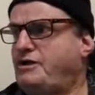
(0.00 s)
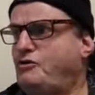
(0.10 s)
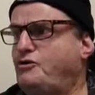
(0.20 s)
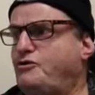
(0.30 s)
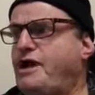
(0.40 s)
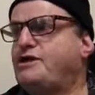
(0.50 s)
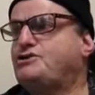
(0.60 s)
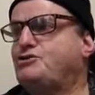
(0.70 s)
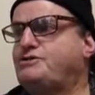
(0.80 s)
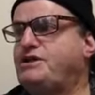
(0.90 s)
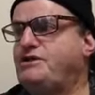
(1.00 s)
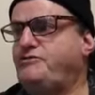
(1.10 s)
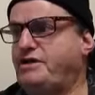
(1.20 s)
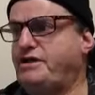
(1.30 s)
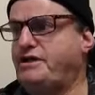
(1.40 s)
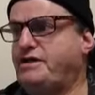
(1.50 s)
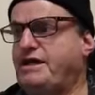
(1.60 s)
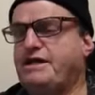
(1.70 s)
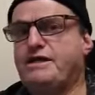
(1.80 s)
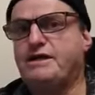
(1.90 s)
And on national TV,
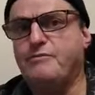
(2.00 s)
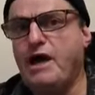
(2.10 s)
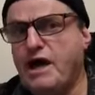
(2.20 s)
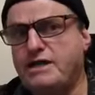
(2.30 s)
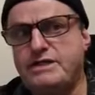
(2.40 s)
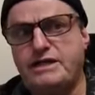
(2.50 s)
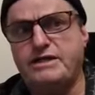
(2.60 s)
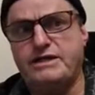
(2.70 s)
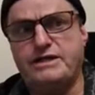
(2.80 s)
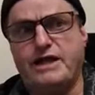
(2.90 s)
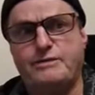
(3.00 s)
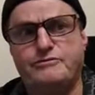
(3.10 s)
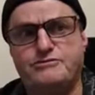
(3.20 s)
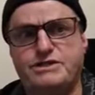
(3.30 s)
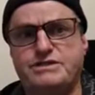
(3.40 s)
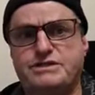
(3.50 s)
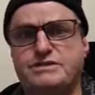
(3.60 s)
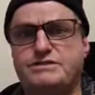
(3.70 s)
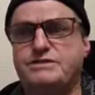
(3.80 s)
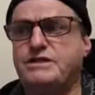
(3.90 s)
he commanded in the name of
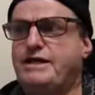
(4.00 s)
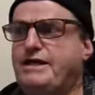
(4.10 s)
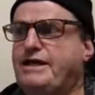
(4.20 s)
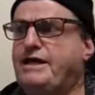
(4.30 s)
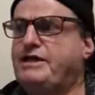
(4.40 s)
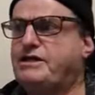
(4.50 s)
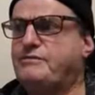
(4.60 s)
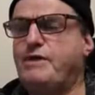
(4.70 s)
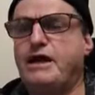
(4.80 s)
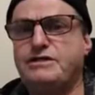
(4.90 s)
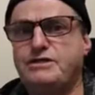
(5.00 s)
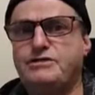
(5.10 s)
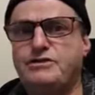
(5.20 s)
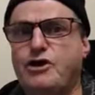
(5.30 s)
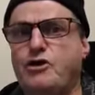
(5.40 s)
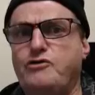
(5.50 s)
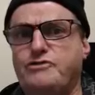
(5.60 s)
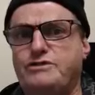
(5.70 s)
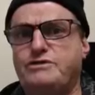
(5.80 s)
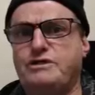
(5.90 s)
Jesus. He commanded
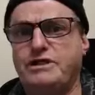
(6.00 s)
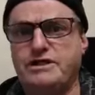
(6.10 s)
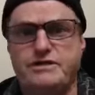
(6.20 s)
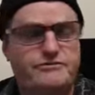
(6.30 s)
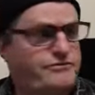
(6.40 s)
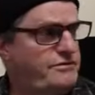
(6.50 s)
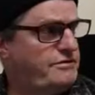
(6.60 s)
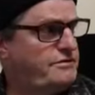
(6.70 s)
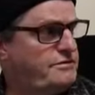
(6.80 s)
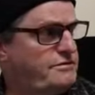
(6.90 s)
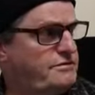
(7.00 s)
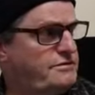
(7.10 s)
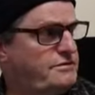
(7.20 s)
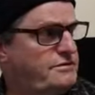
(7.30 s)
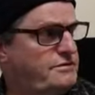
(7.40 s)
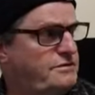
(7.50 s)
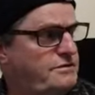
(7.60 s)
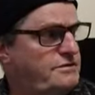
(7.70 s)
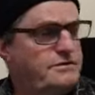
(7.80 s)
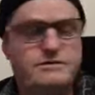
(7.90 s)
COVID to leave.
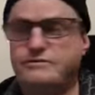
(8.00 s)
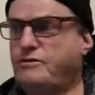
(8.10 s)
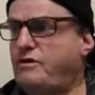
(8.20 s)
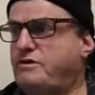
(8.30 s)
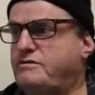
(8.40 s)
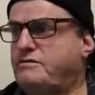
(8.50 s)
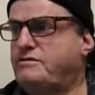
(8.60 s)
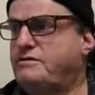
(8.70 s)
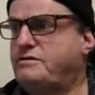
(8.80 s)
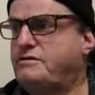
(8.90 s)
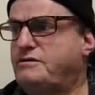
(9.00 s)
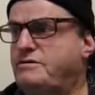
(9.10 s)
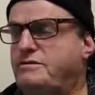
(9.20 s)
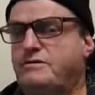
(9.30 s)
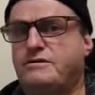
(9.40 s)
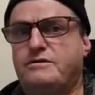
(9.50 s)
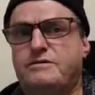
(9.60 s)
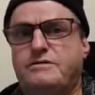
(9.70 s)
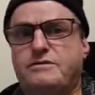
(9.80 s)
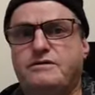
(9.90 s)
Right? I wonder what
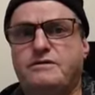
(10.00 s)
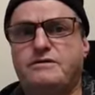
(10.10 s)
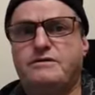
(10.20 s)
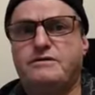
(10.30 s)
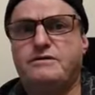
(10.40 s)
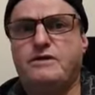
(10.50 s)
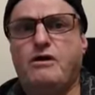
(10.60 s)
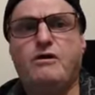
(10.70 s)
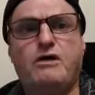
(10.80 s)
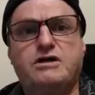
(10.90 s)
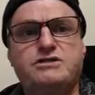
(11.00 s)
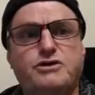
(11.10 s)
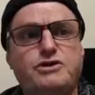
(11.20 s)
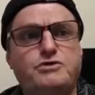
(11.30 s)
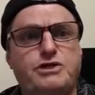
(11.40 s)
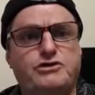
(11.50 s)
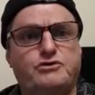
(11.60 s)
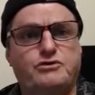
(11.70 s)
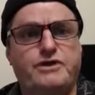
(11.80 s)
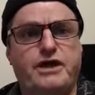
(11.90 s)
Jesus thought of that. Oh, I can tell you what he
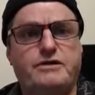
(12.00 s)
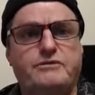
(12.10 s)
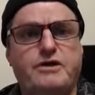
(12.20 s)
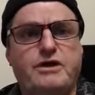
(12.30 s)
thought of that